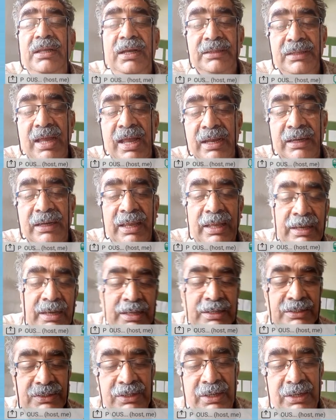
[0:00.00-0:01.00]
Tang
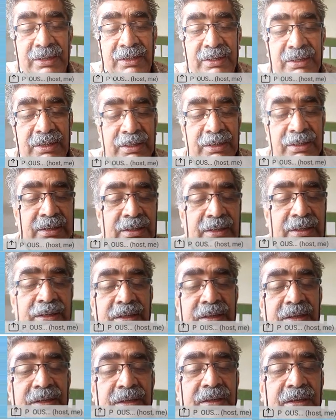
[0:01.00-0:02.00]
dynasty.
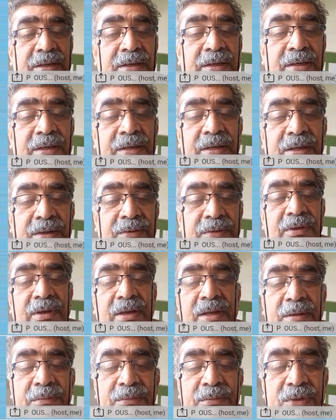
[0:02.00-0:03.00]
Now we
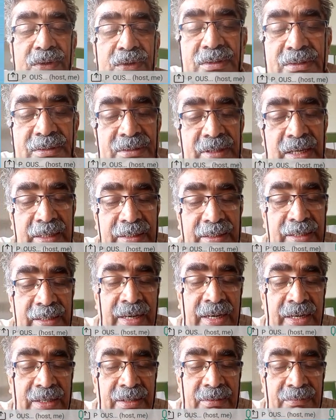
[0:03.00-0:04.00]
will come to
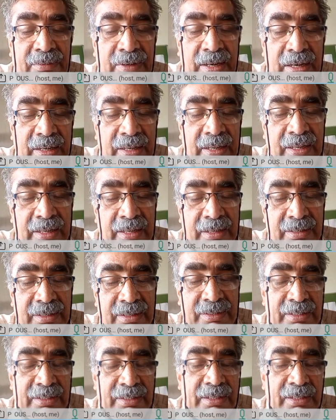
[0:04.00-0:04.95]
Sultanate of Delhi.